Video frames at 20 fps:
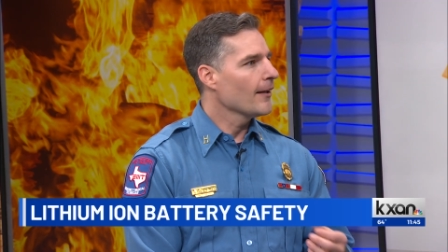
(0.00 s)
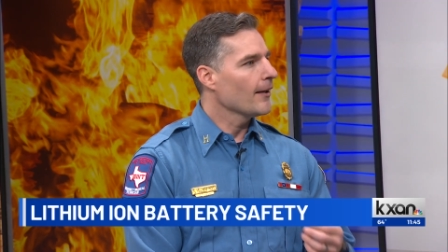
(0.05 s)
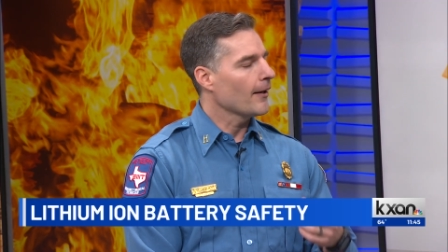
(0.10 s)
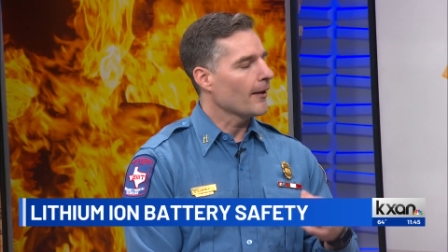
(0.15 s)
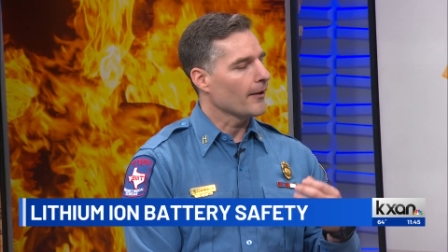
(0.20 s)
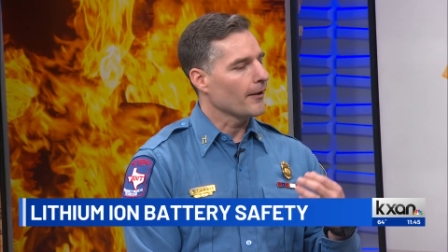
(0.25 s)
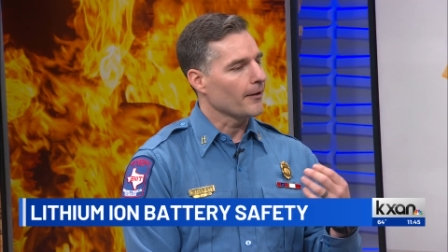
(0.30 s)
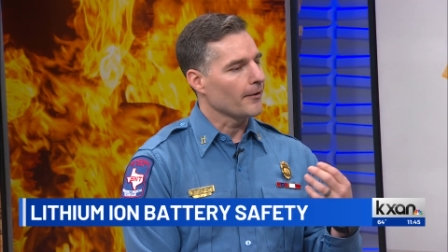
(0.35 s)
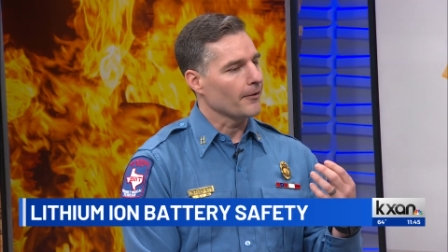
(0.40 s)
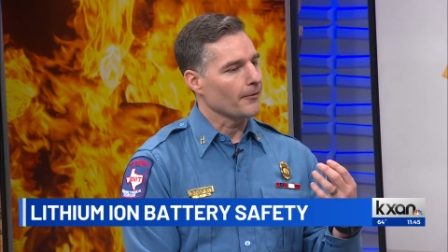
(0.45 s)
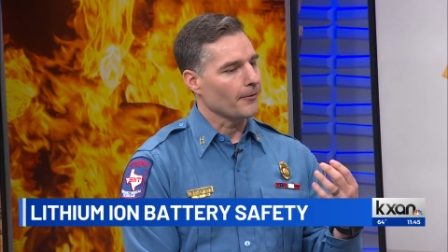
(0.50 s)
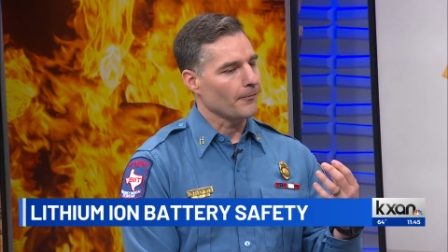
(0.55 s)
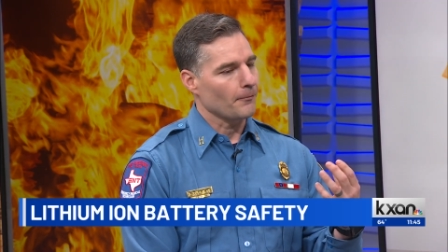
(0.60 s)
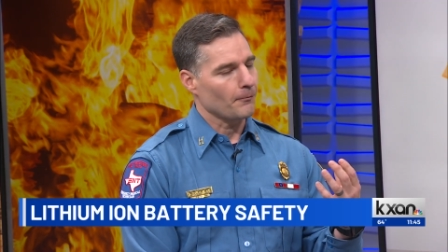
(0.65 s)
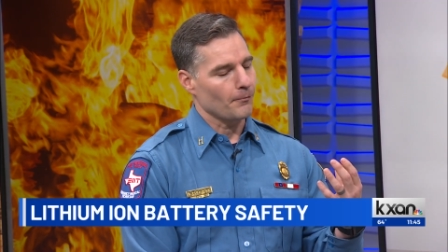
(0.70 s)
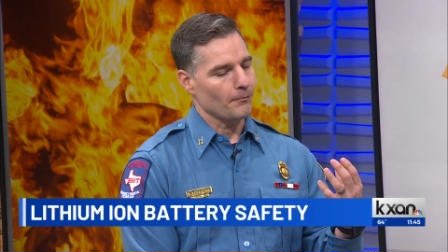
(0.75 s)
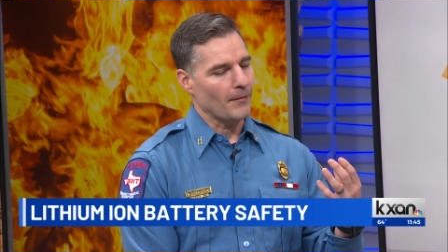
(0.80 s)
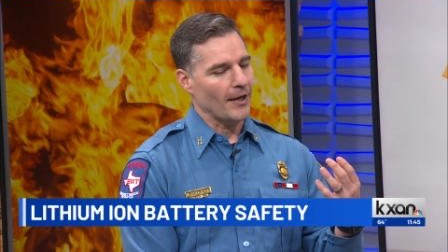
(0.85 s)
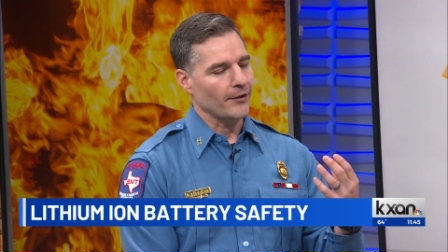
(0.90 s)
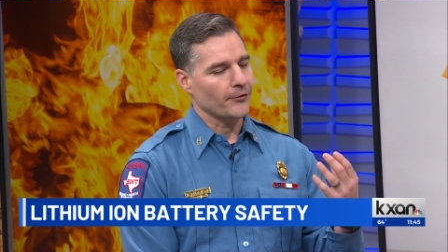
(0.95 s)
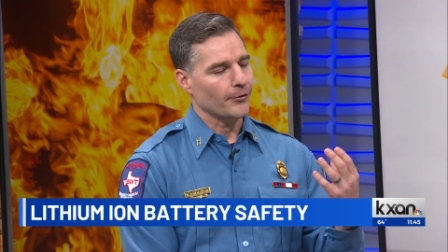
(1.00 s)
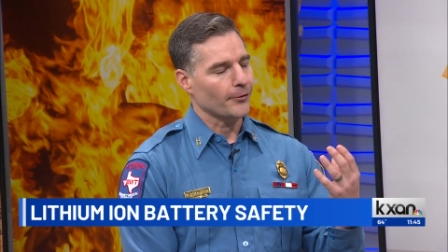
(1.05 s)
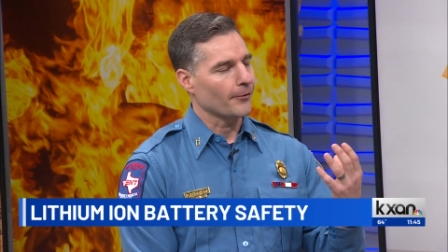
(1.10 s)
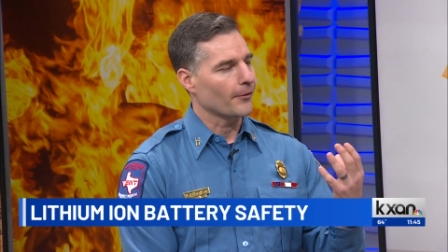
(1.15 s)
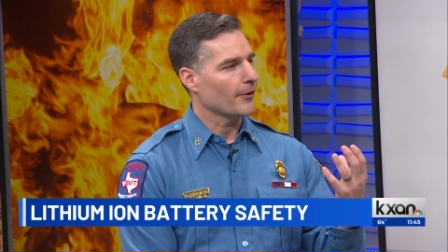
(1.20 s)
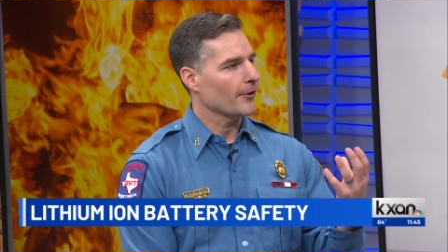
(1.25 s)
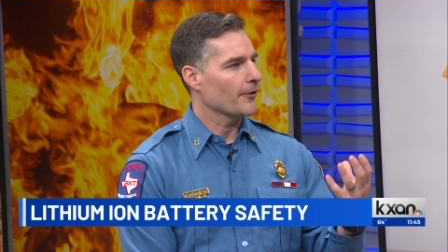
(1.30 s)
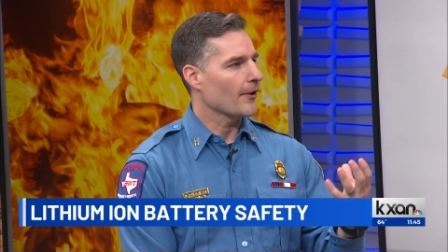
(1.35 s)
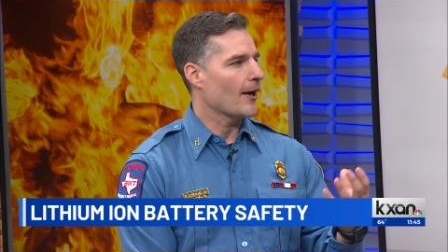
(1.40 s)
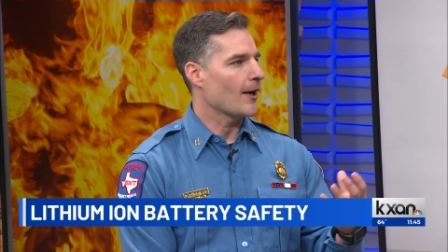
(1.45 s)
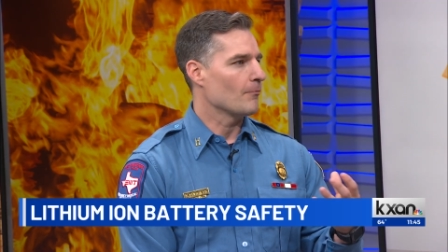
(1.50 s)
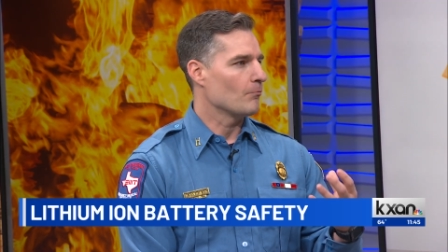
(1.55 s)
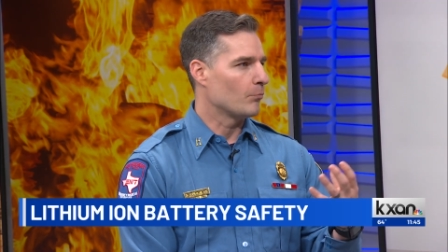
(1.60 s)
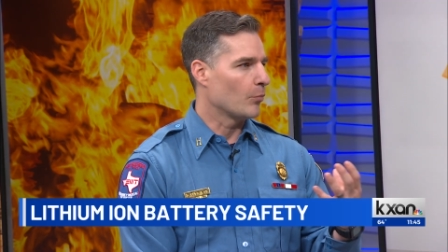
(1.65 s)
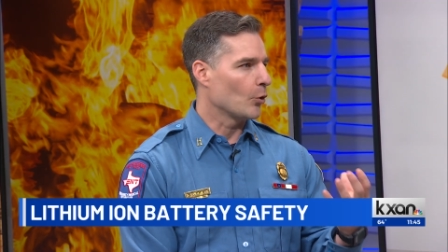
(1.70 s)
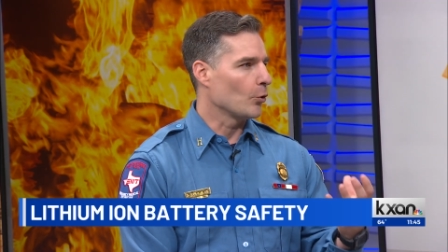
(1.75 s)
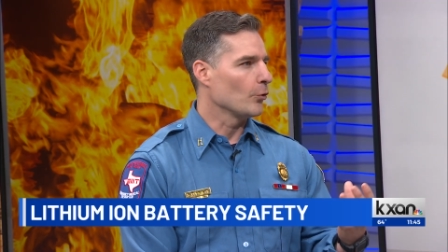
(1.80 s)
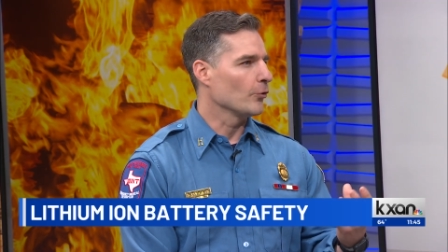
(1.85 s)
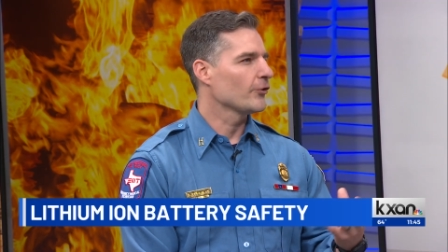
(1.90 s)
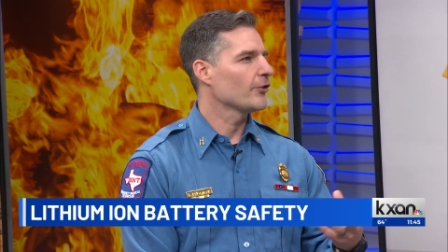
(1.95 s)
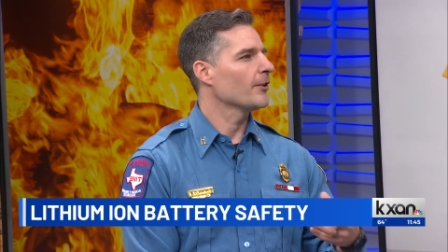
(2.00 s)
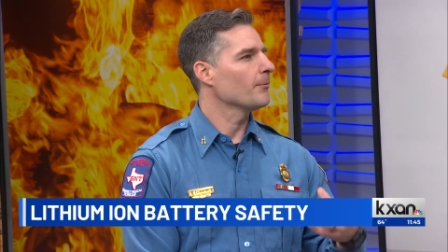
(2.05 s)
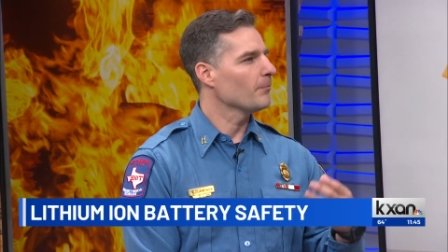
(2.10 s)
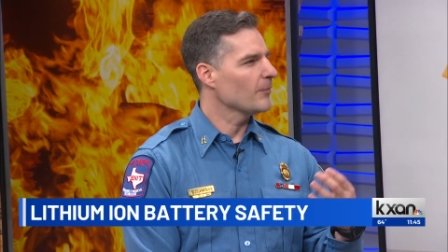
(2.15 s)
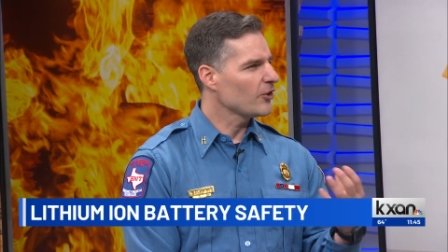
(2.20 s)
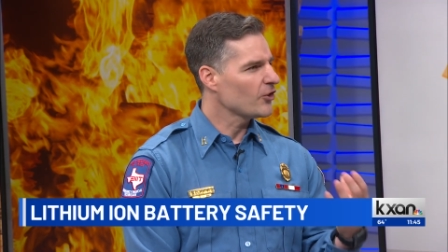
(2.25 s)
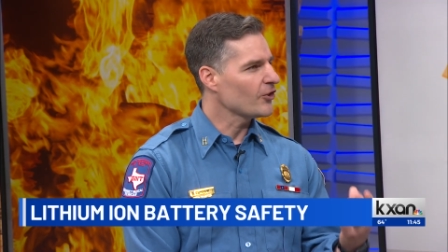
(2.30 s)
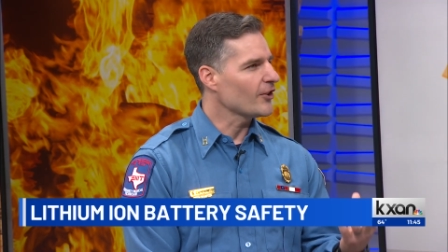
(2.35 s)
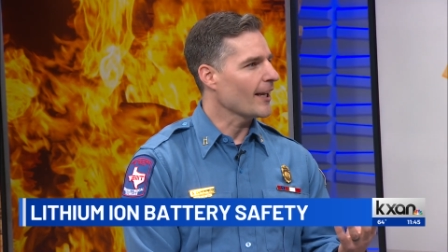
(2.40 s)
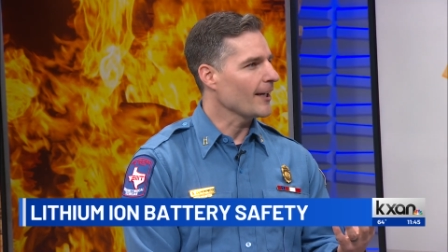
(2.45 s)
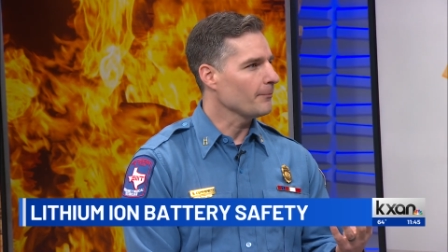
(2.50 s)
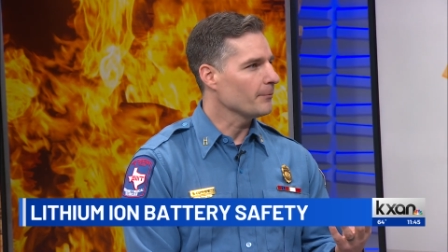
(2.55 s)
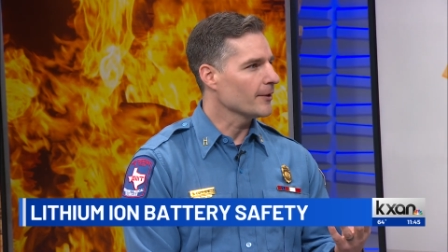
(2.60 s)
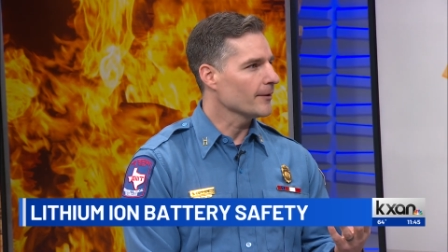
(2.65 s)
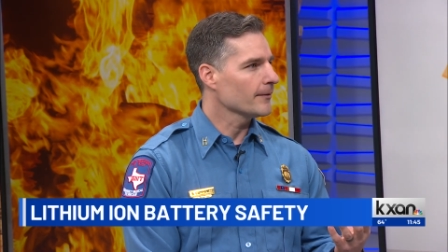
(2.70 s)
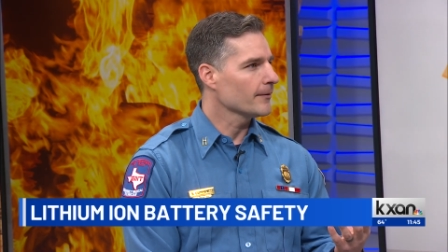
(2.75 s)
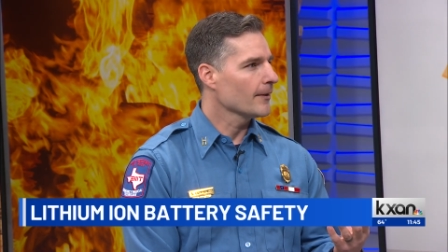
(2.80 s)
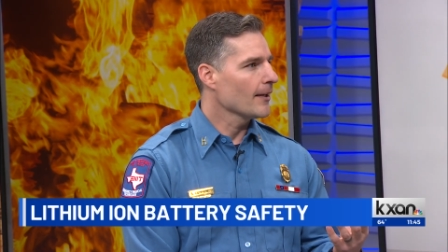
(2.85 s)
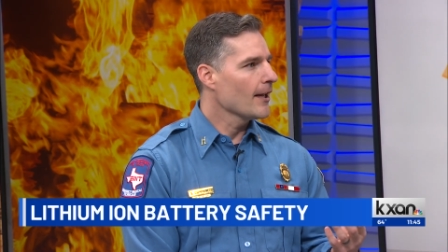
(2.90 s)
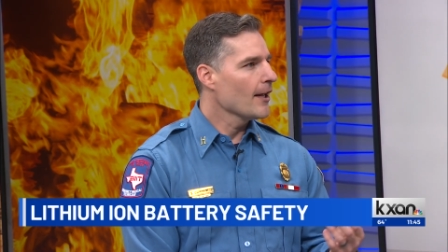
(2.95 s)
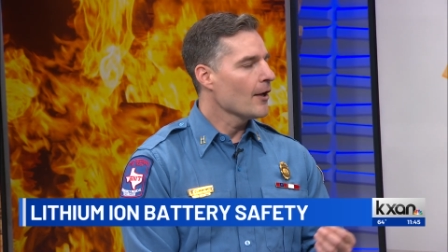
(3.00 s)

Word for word: Uh, make sure they're not bulged and misshapen.